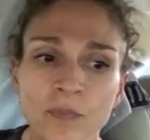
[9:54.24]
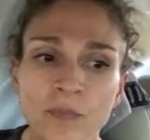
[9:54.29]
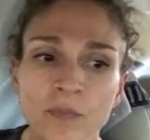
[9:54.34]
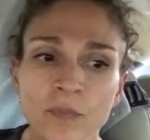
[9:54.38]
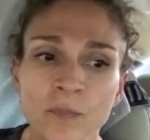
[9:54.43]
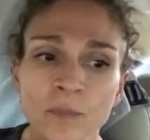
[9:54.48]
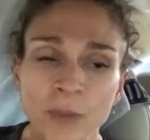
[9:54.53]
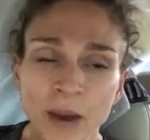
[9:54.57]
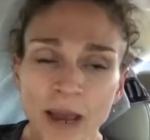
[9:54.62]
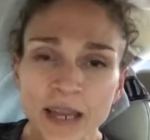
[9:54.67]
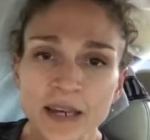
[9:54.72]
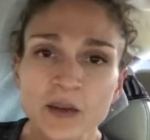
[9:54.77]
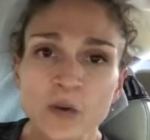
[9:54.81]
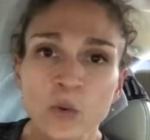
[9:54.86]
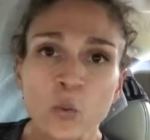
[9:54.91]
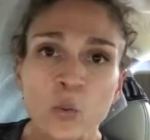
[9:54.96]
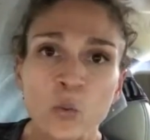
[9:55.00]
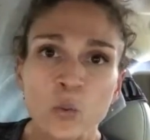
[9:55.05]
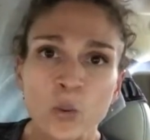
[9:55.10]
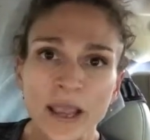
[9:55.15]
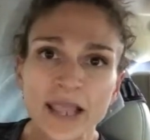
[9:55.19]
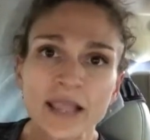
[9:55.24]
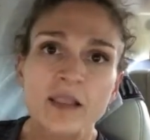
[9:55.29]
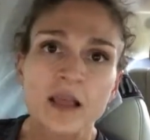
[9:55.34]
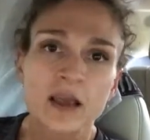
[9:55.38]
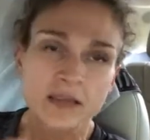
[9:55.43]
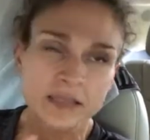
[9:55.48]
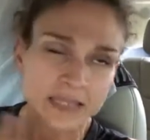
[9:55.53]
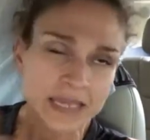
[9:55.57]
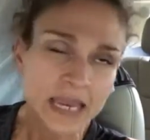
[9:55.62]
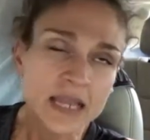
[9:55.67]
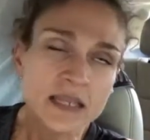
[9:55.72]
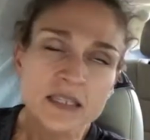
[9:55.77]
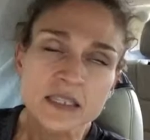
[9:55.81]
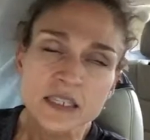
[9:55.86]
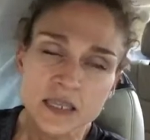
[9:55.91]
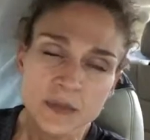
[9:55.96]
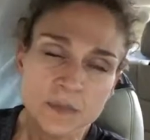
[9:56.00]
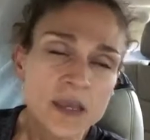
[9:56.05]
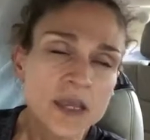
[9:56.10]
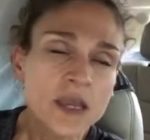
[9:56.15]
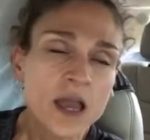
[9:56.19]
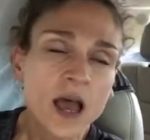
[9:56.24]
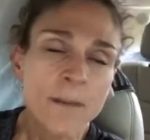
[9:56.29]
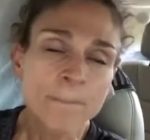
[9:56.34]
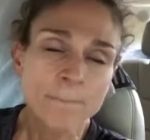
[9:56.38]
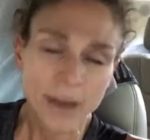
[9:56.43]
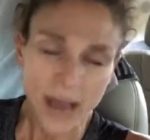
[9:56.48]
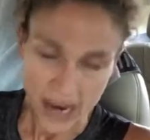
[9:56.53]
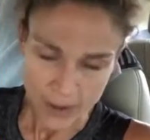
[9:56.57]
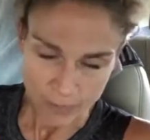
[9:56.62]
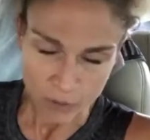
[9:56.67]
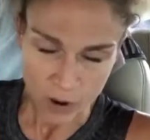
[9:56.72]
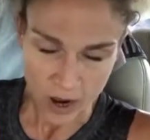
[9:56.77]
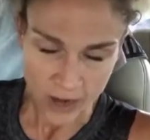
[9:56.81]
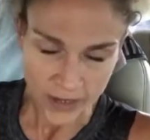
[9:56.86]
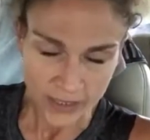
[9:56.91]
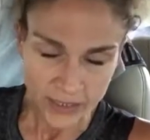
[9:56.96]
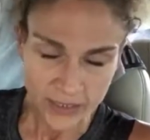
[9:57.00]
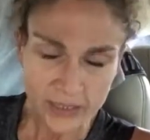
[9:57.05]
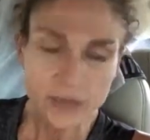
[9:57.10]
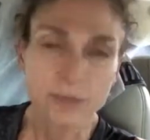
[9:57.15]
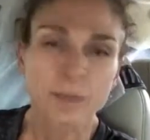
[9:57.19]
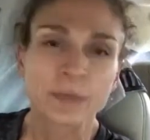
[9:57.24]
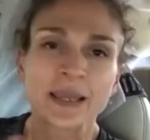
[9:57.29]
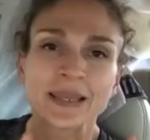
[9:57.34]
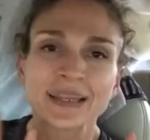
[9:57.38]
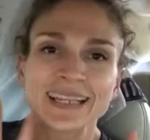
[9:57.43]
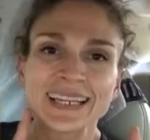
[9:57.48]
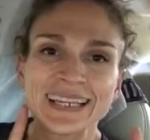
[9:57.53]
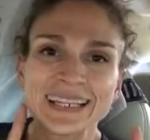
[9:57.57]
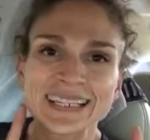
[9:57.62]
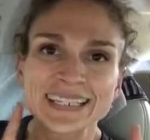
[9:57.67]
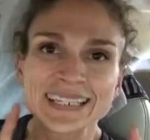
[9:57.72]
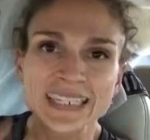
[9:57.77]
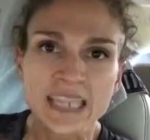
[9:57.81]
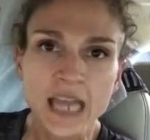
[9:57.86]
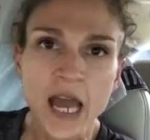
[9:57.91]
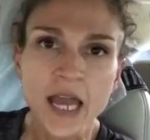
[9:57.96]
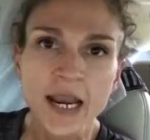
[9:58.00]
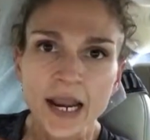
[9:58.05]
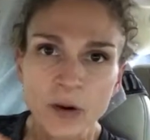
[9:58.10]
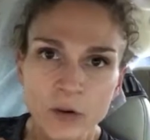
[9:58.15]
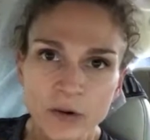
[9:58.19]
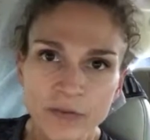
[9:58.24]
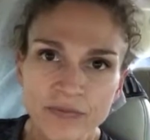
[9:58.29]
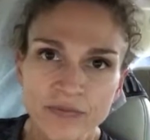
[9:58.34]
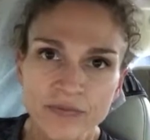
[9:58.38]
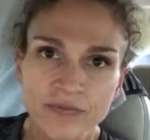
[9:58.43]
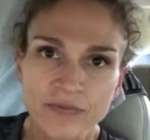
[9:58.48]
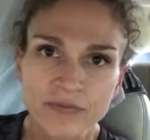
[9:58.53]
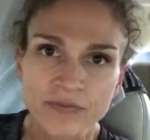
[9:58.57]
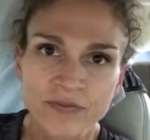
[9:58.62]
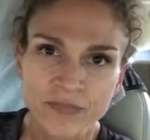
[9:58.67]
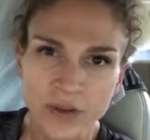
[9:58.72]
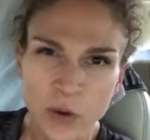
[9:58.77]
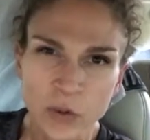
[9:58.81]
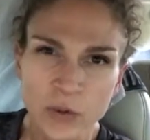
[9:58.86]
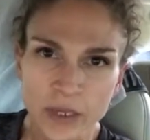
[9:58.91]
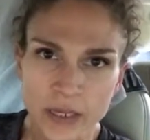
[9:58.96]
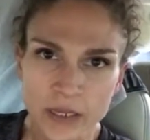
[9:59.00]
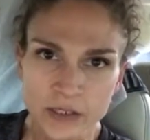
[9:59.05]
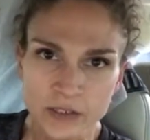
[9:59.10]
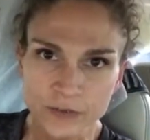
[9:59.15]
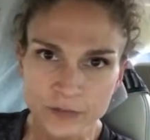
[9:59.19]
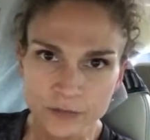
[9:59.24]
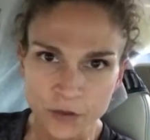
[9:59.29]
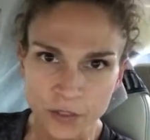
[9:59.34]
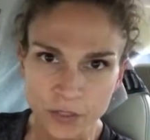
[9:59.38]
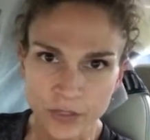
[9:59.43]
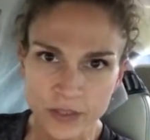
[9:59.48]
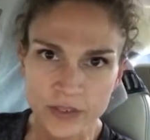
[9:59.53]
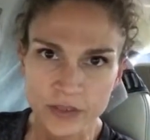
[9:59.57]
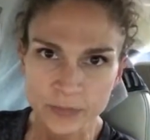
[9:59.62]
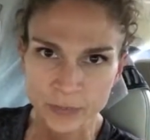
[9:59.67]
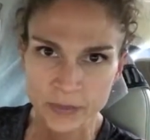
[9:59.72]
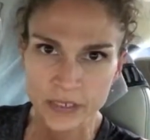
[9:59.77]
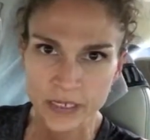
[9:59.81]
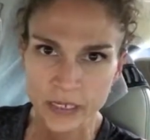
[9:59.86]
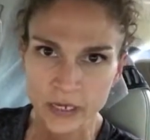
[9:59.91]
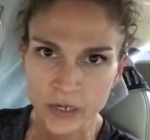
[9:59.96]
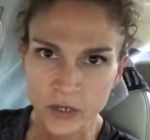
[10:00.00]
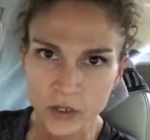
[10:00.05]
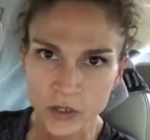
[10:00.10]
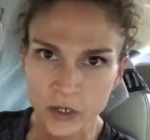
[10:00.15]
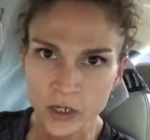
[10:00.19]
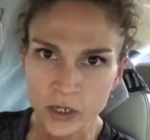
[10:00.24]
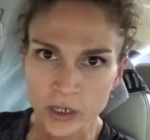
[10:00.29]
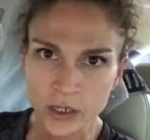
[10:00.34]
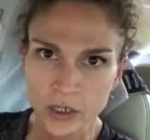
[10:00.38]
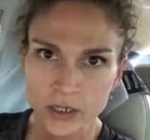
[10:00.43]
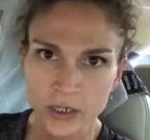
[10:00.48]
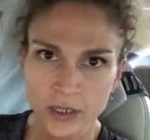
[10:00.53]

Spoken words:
But weight loss tends to be a byproduct, but it is not our focus for this particular,